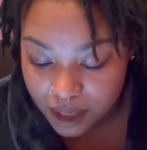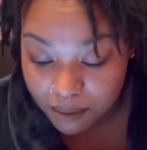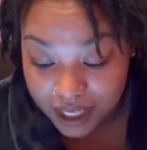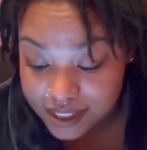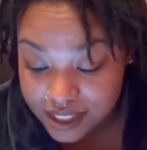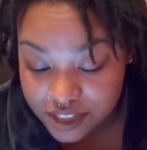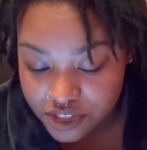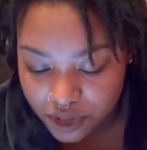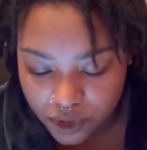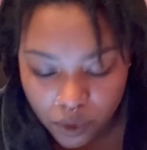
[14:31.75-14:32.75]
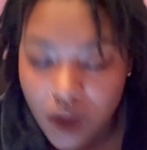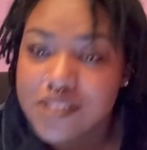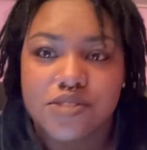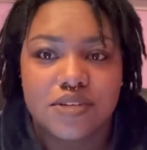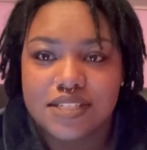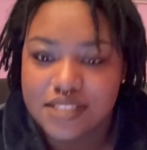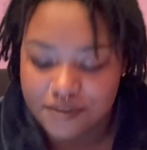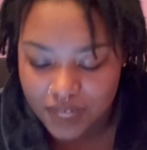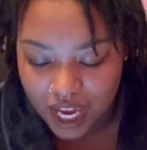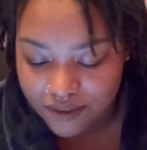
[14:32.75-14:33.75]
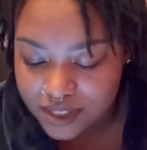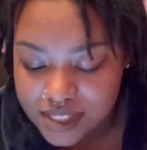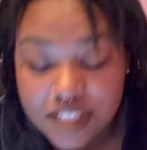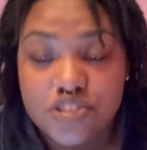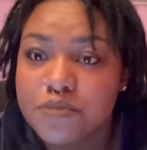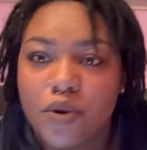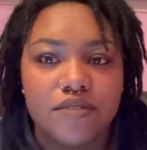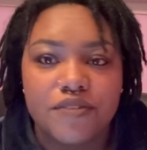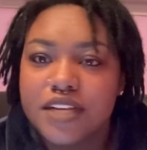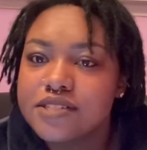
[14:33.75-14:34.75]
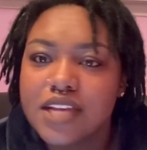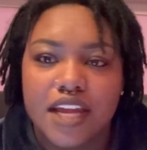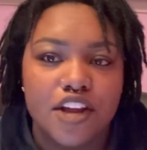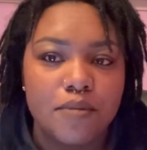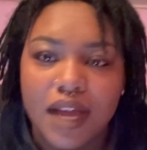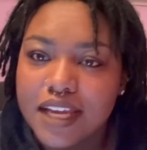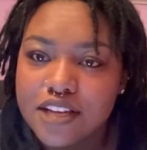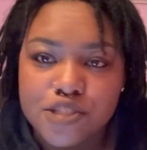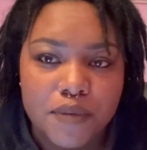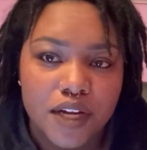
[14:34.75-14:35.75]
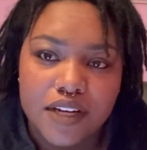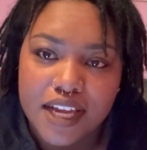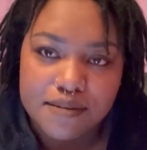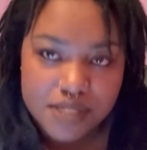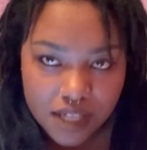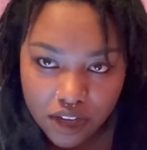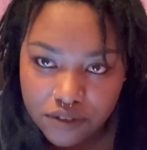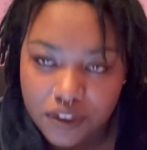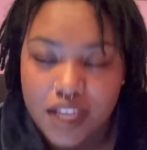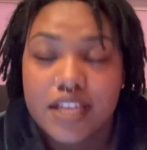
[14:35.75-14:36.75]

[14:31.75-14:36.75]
My sister, who also doesn't even have it. See, she pointing fingers at everybody else but her damn self.